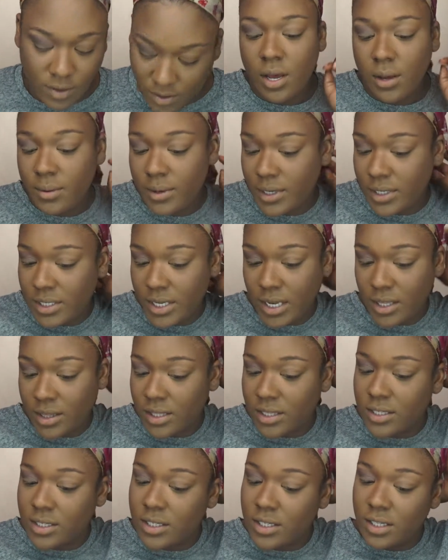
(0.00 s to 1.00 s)
I'm going to take
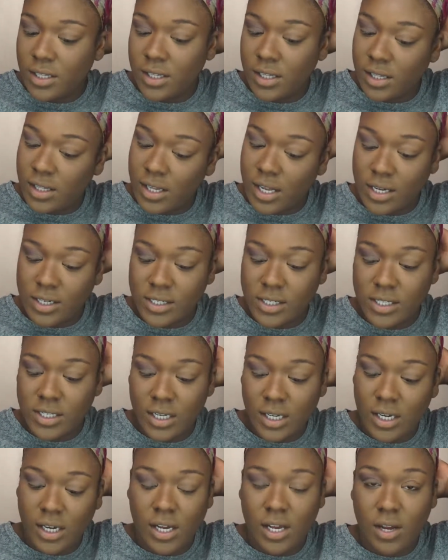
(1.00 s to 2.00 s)
this
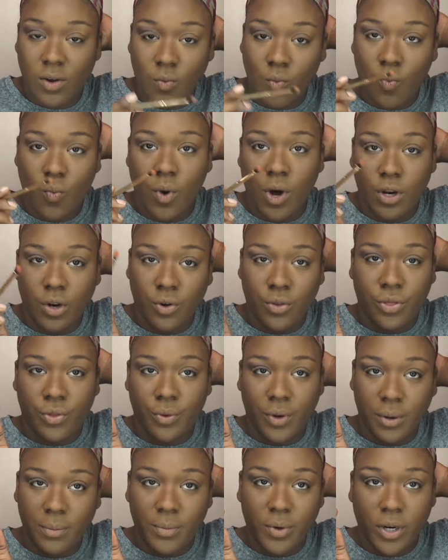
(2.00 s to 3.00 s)
Luxie
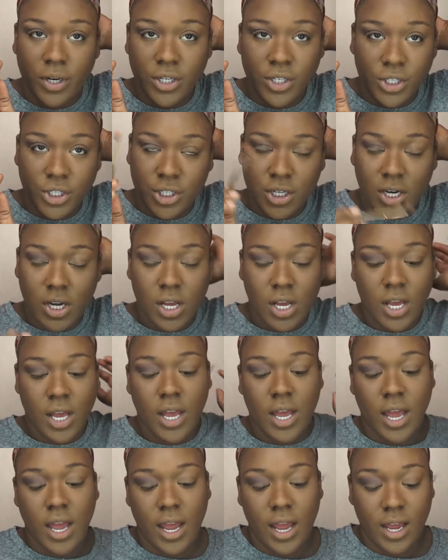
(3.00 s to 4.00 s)
103 brush
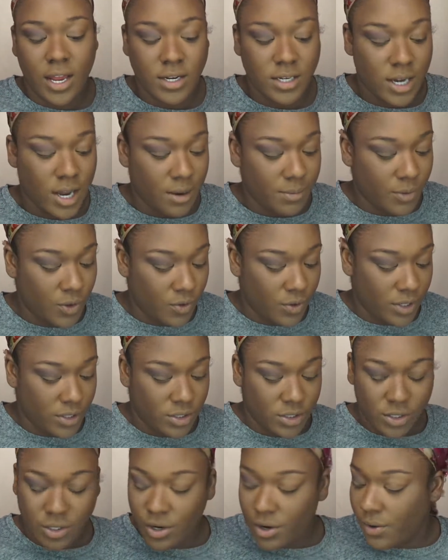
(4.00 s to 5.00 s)
and I'm going
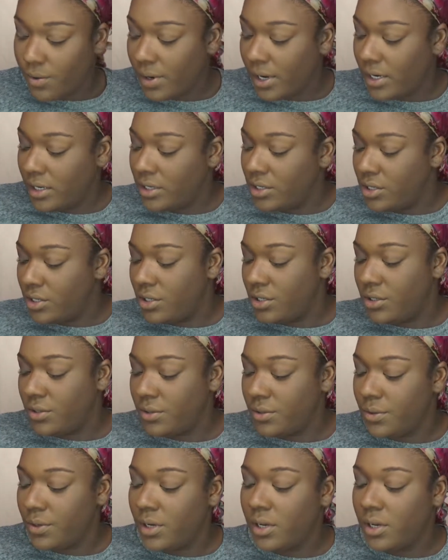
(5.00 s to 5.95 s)
to go into